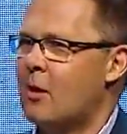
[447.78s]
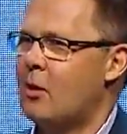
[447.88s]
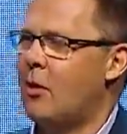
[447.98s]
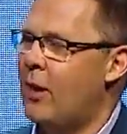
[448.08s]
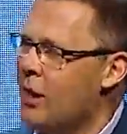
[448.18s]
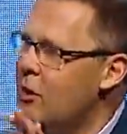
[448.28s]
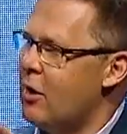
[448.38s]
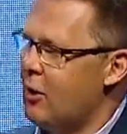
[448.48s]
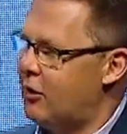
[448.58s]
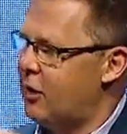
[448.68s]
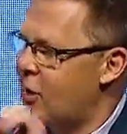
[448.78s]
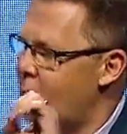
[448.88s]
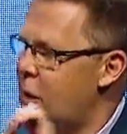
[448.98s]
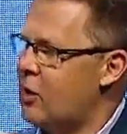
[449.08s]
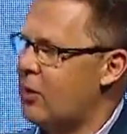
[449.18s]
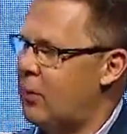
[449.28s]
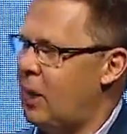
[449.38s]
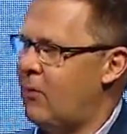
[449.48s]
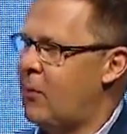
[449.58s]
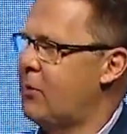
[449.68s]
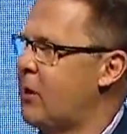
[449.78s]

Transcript: then you're going to see which of the platforms